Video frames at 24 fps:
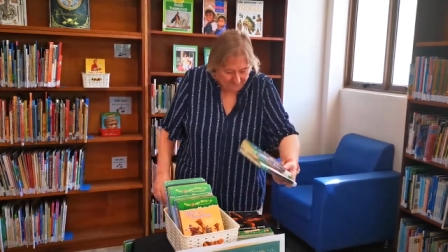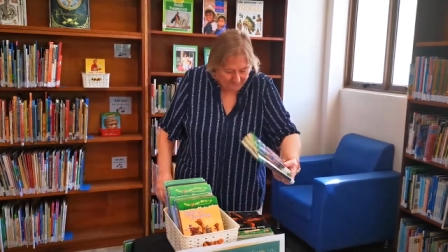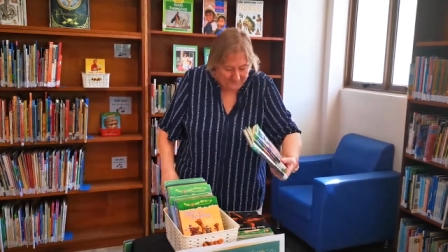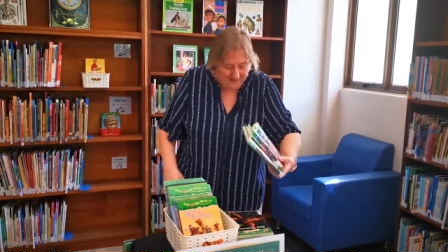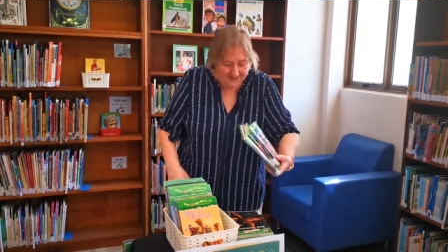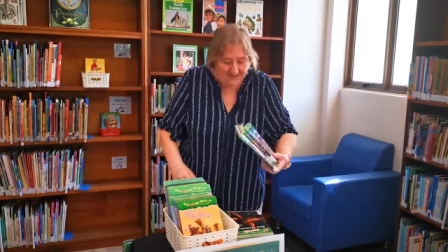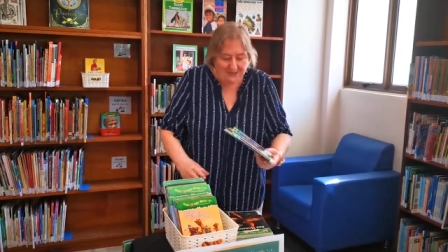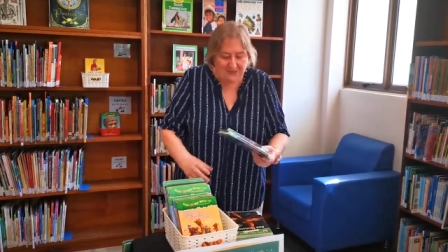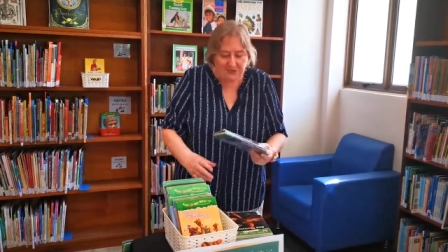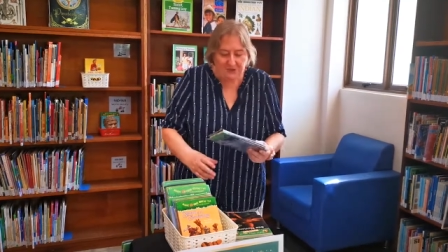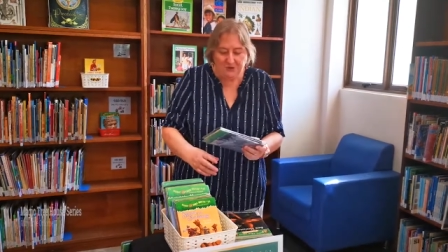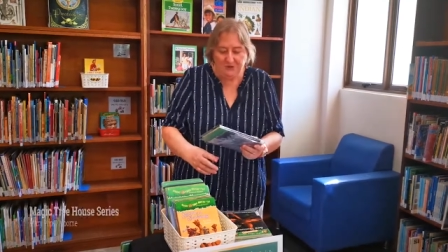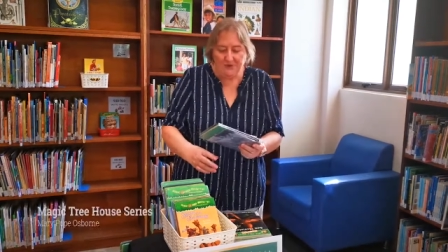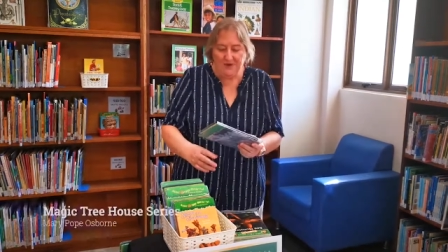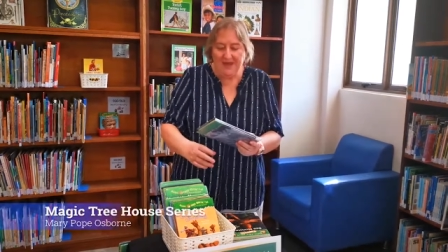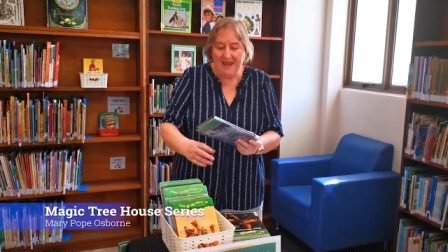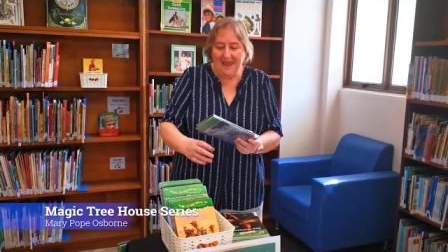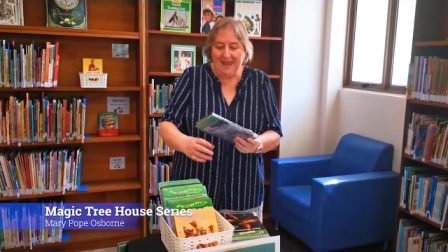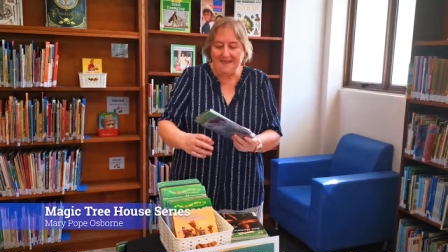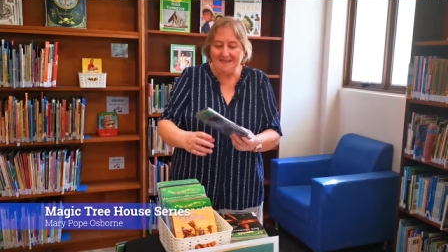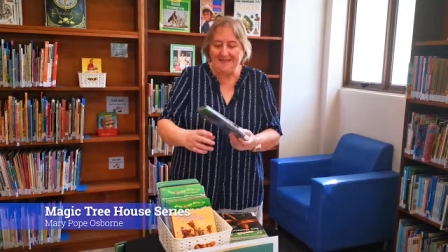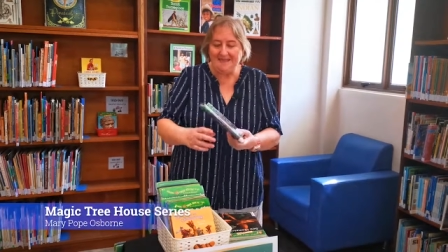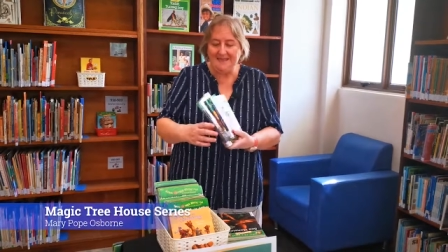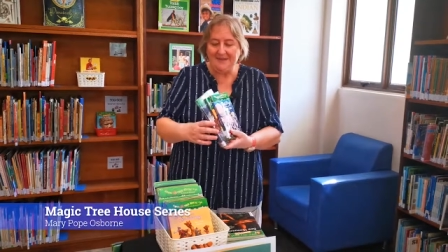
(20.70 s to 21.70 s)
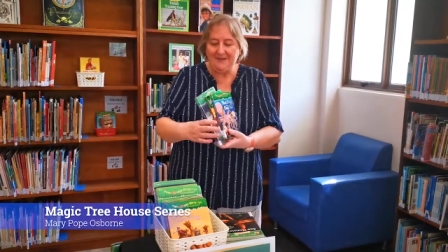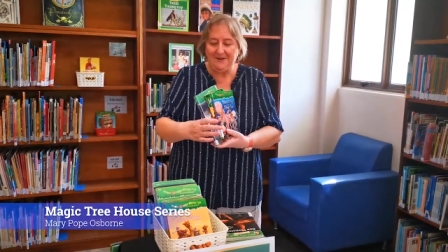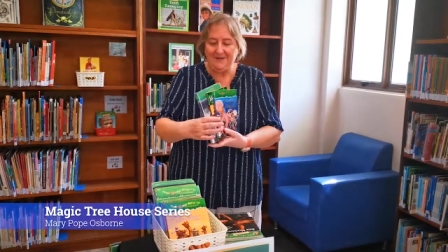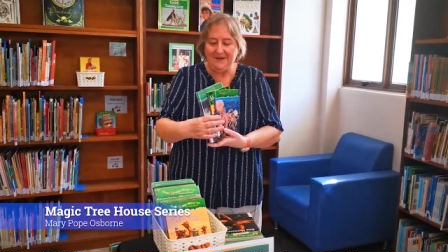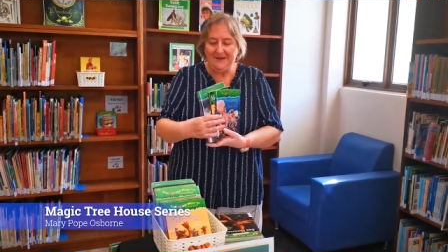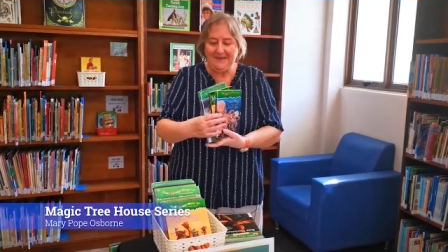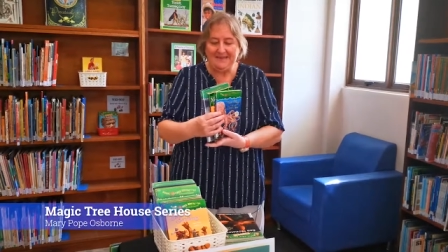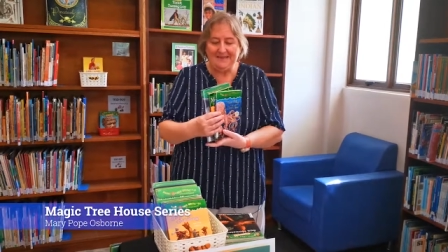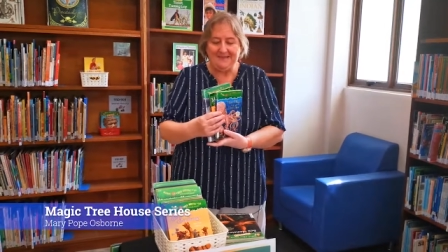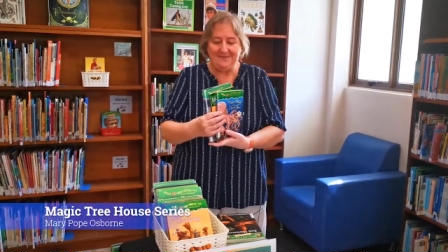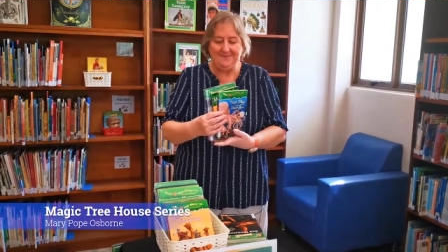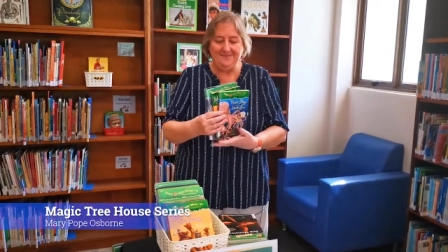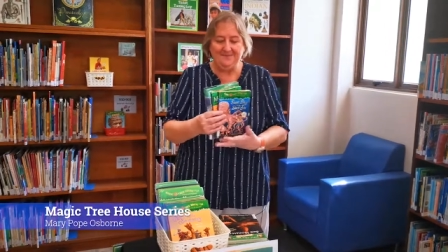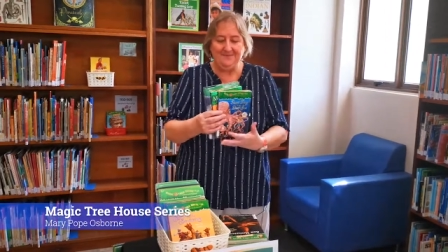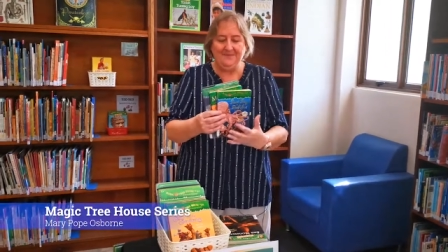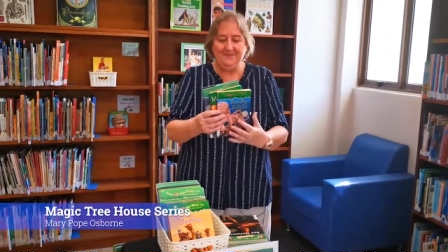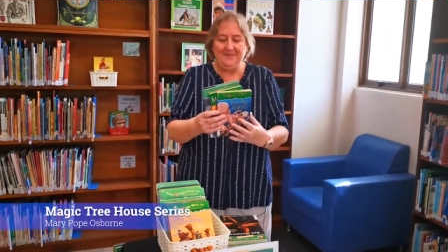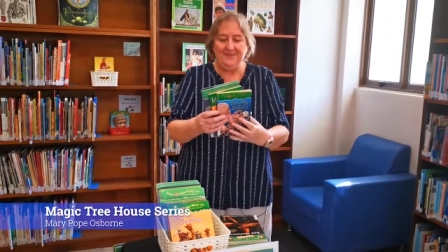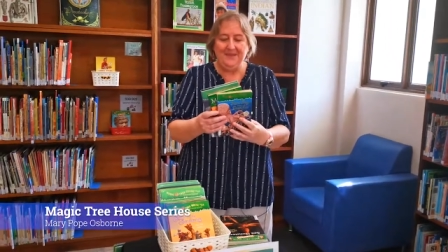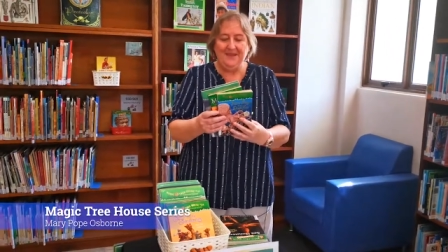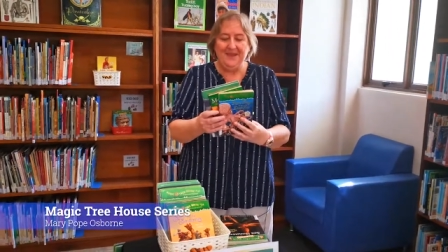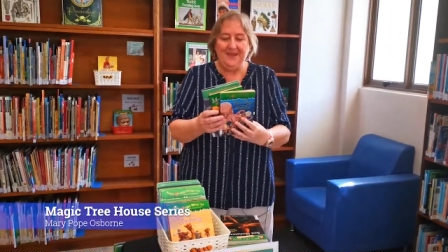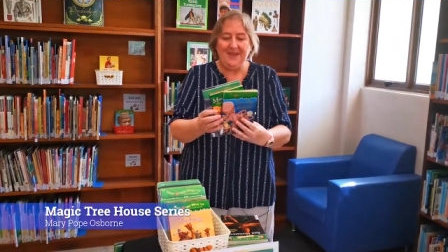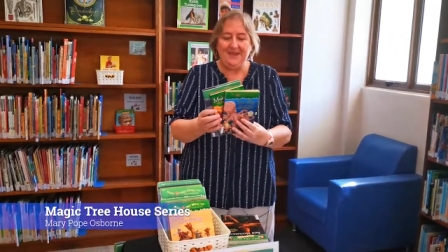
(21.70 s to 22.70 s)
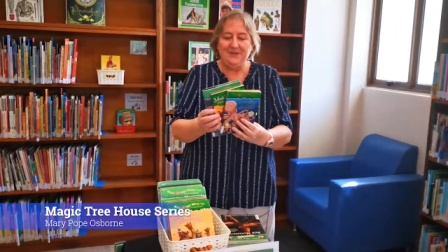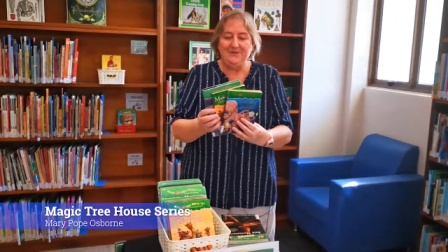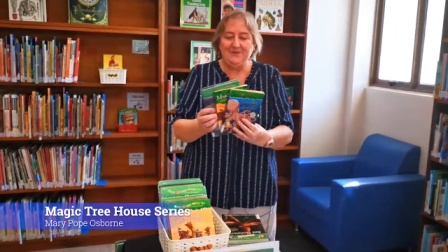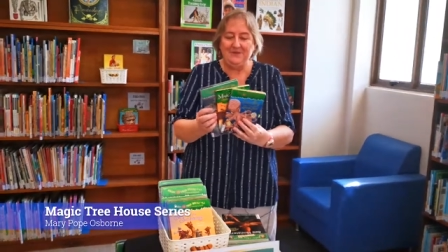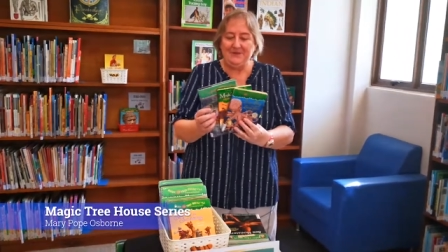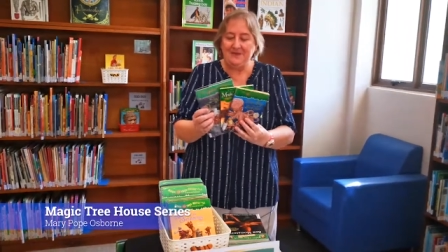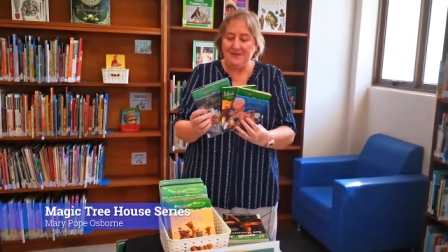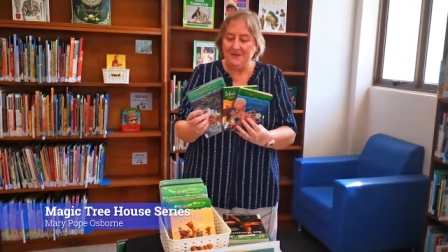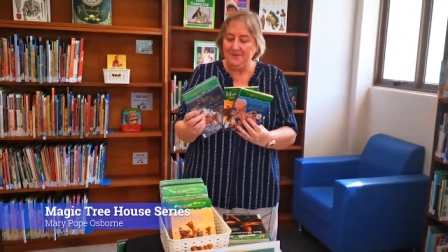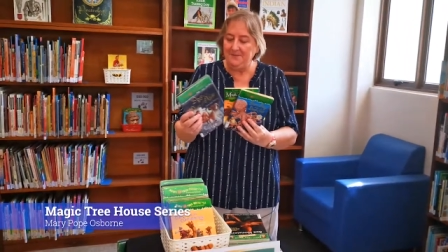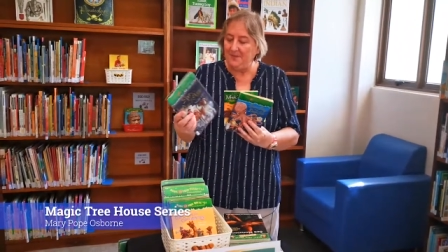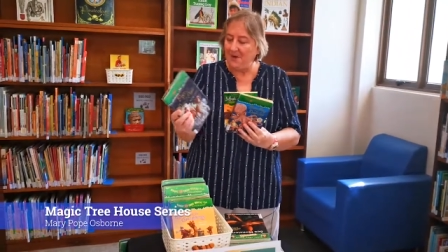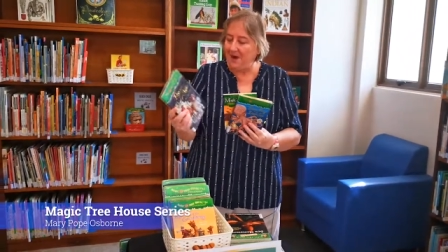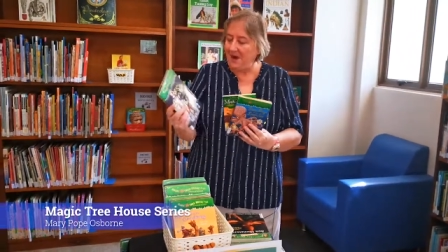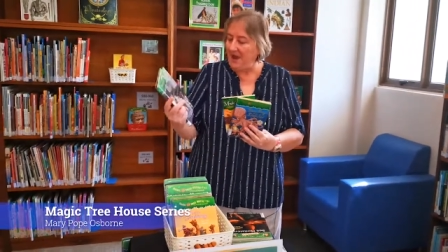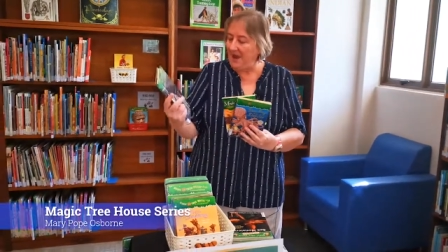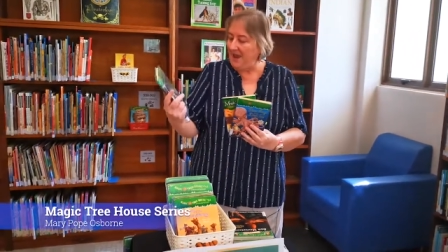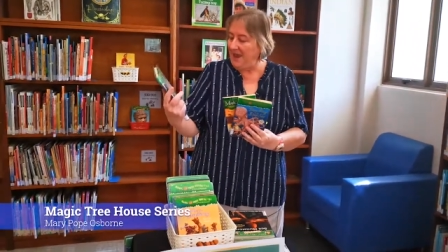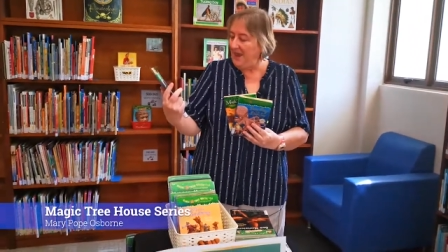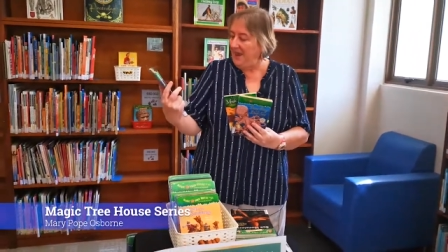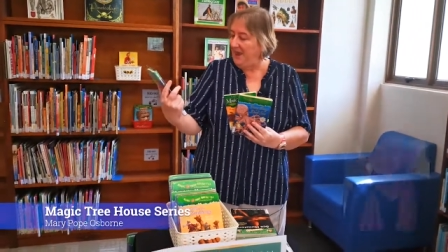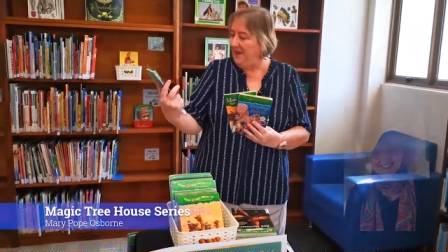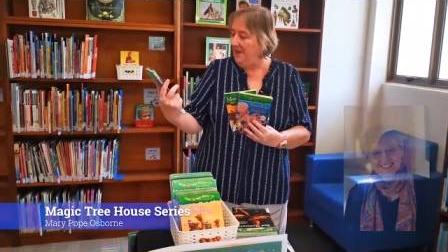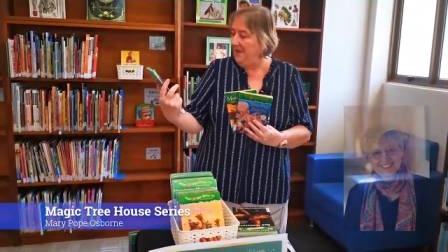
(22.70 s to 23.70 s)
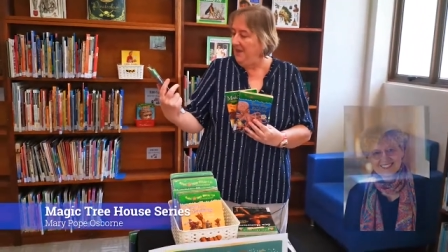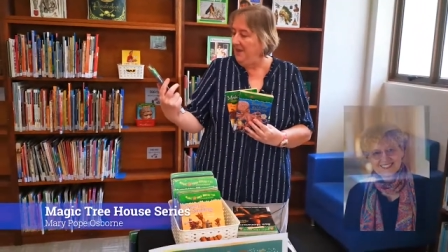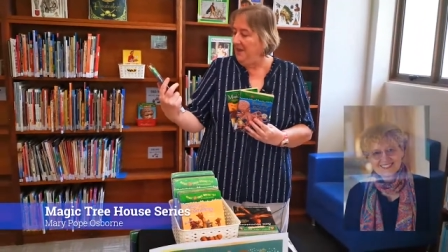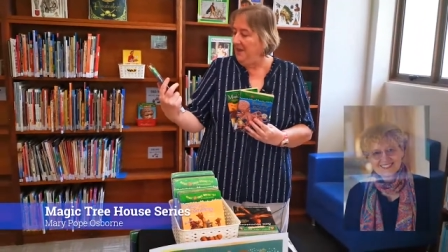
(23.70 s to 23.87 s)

Magic Tree House series is written by